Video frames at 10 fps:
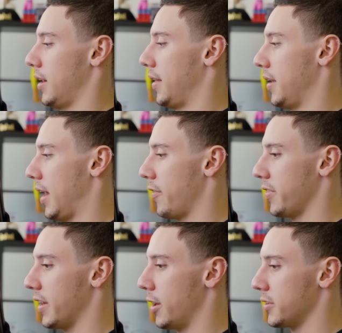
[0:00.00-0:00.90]
And then
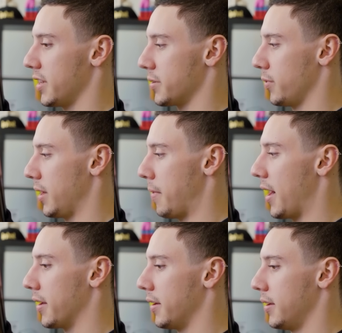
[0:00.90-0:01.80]
everything else doesn't really
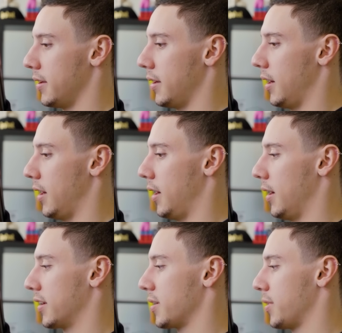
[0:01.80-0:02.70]
matter
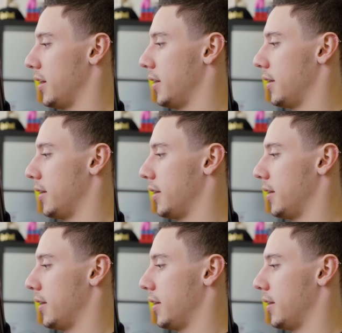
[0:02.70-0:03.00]
except